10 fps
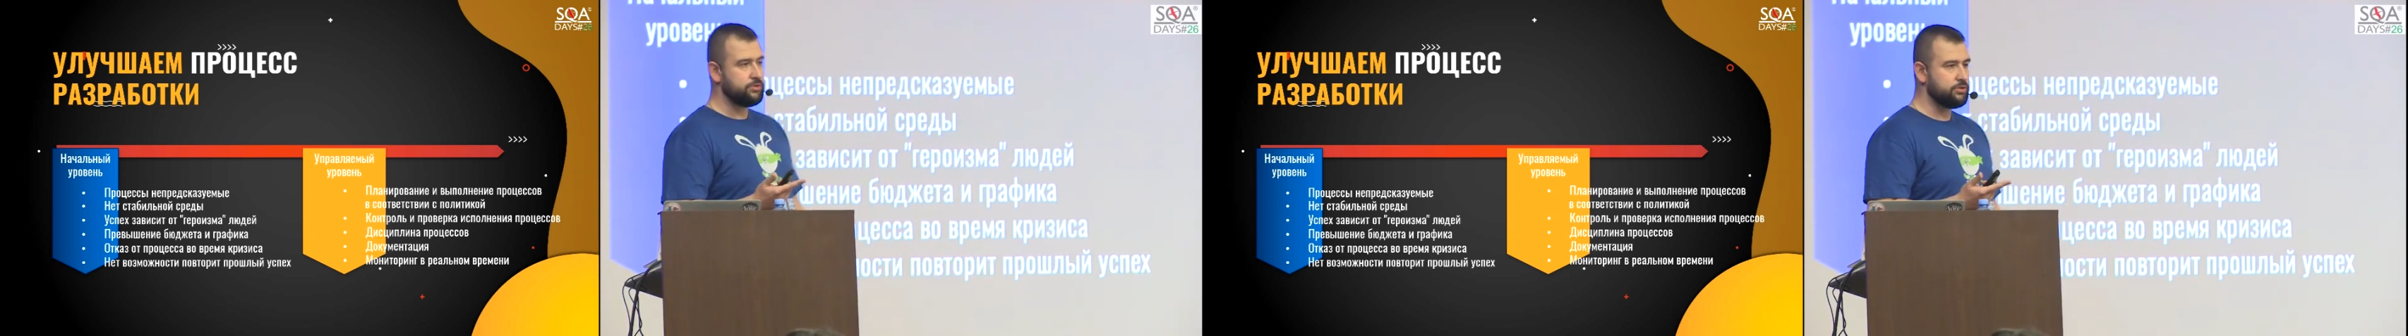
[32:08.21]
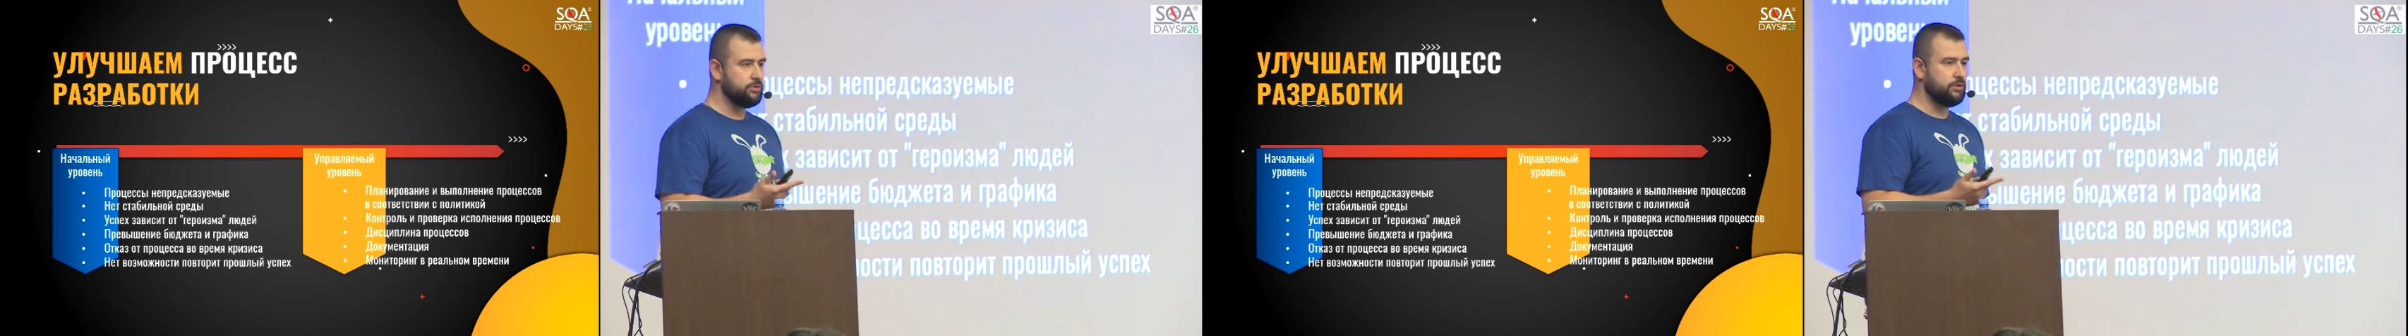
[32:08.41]

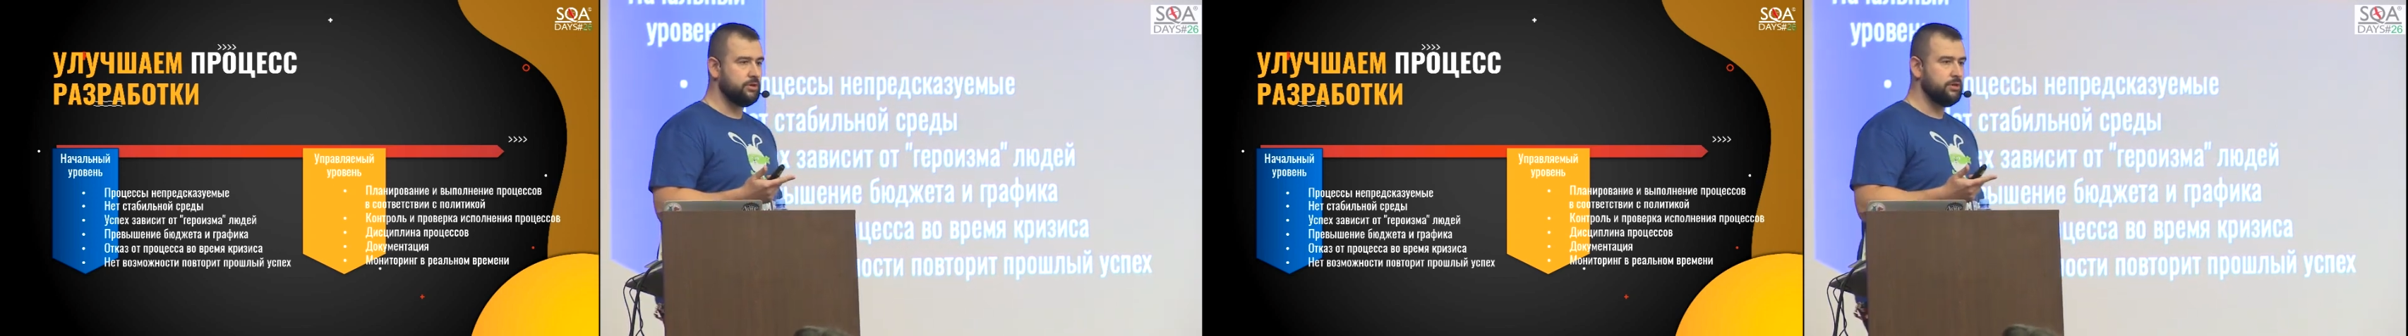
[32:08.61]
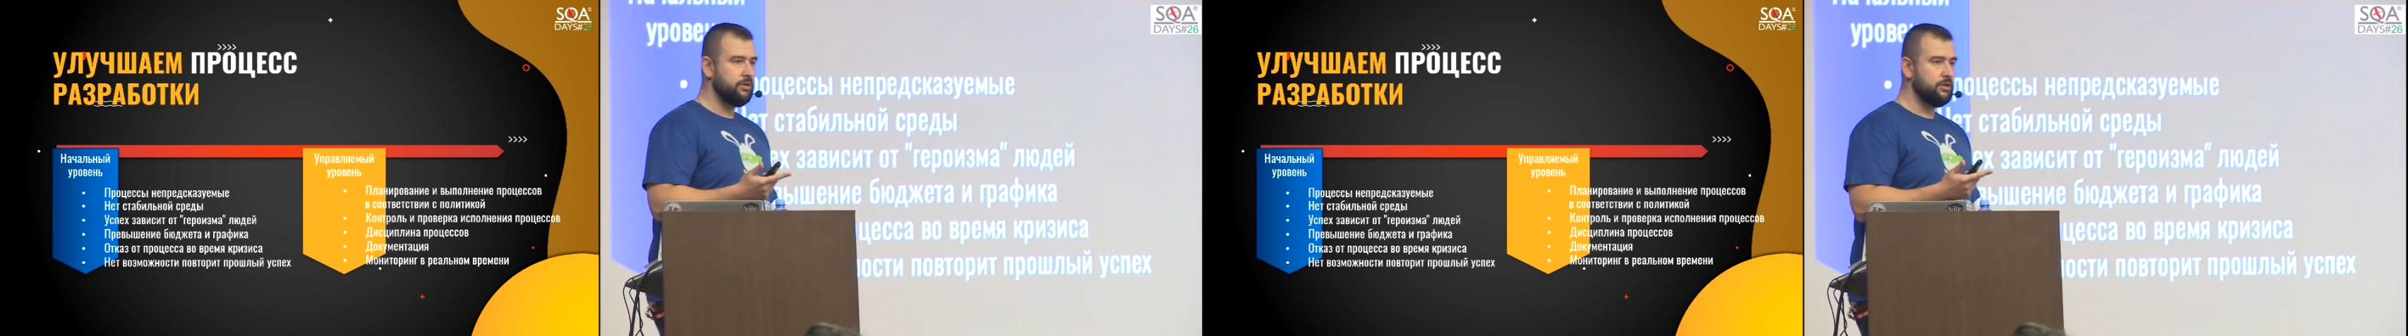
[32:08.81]
are
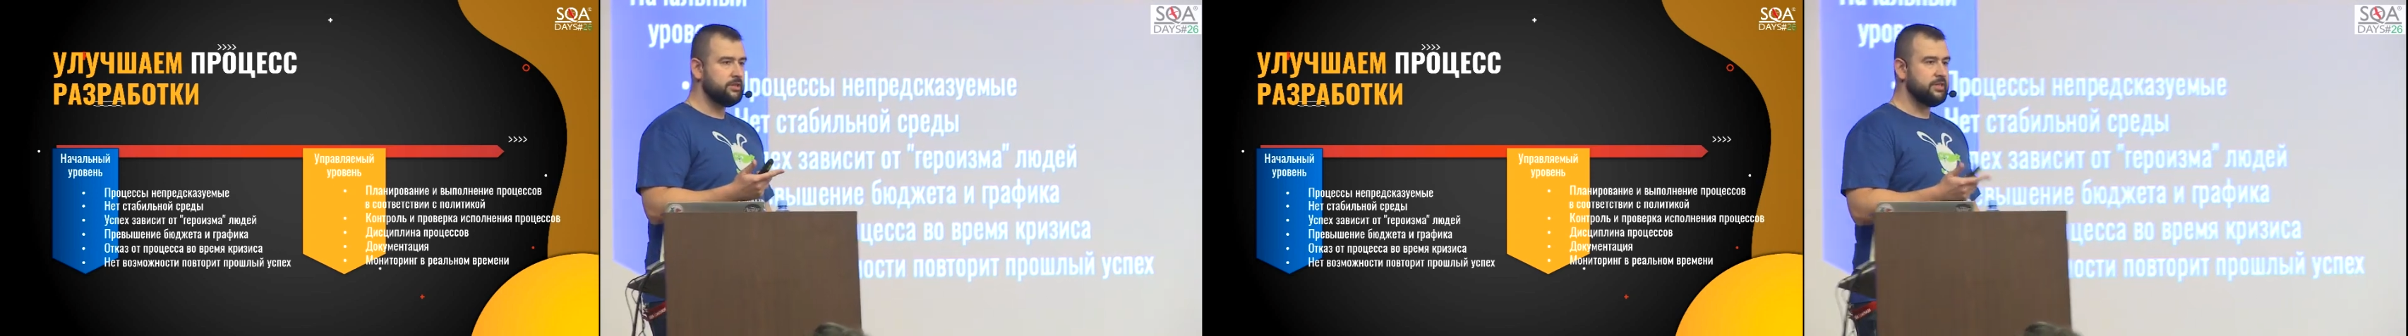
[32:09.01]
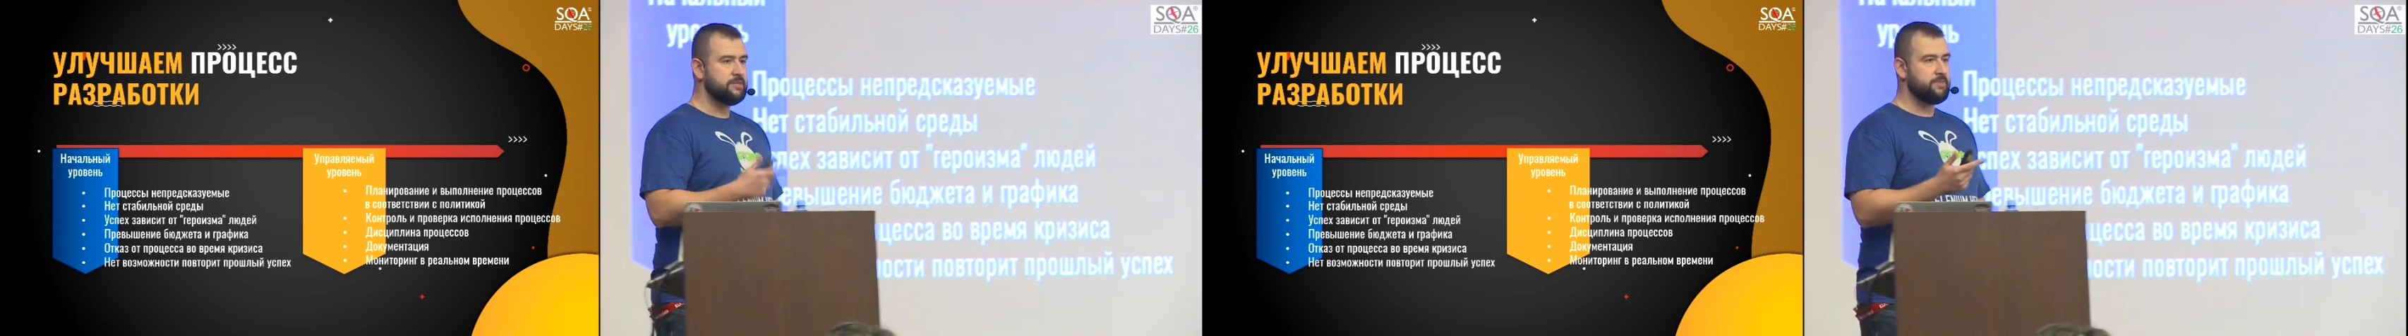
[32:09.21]
just
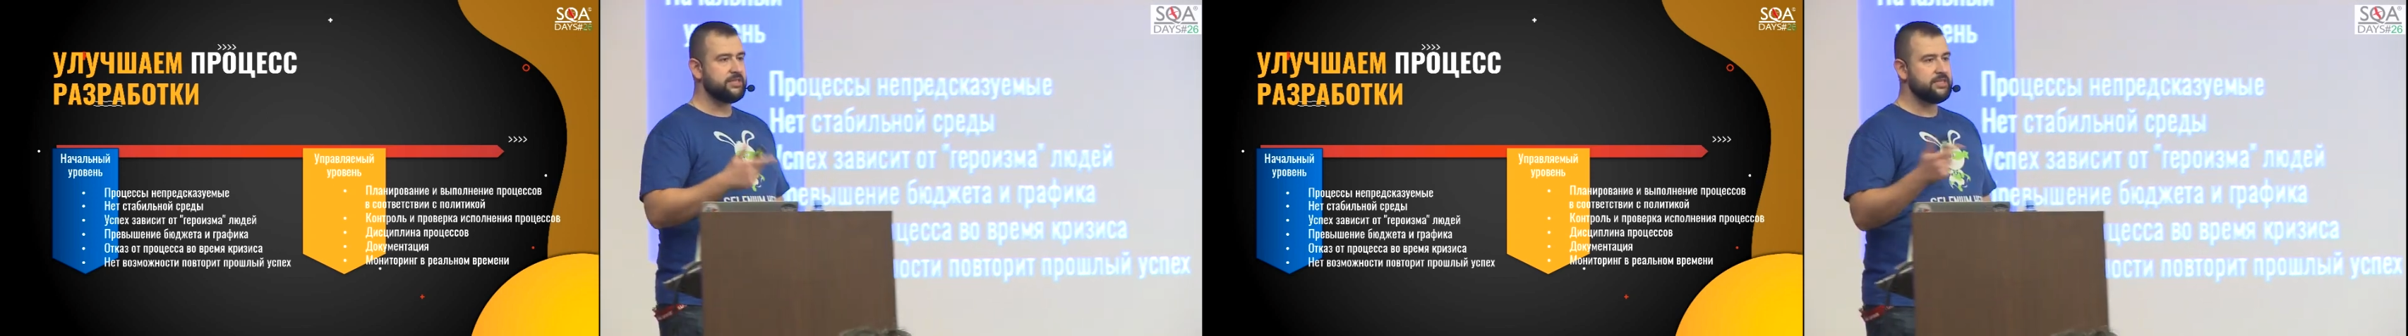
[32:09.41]
heroic